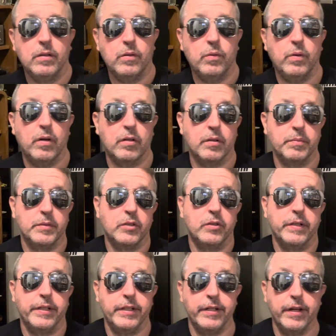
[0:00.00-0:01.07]
Welcome
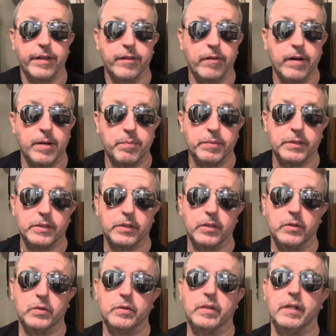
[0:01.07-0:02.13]
to another
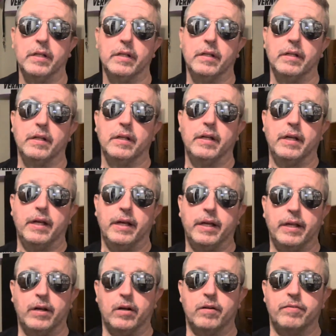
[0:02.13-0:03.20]
episode
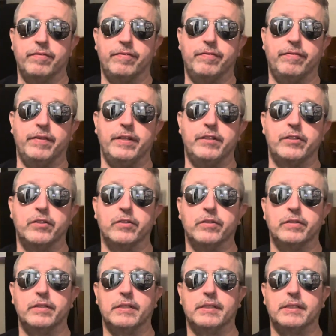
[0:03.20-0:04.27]
in our
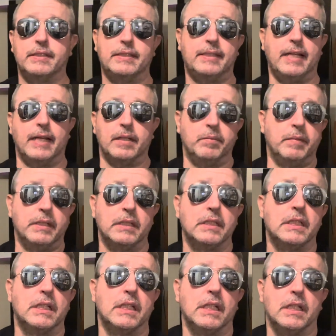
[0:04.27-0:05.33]
featured
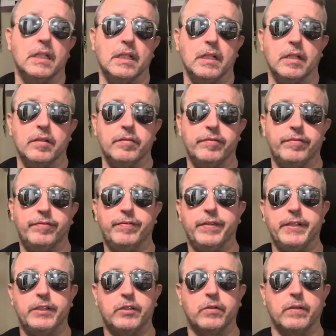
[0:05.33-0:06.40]
segment
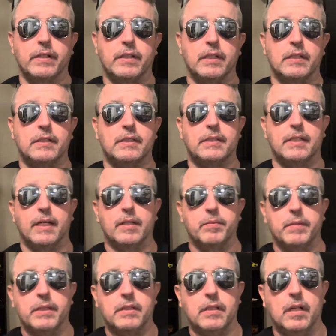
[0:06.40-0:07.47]
featuring the
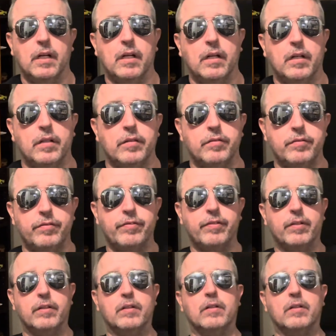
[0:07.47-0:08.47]
segment of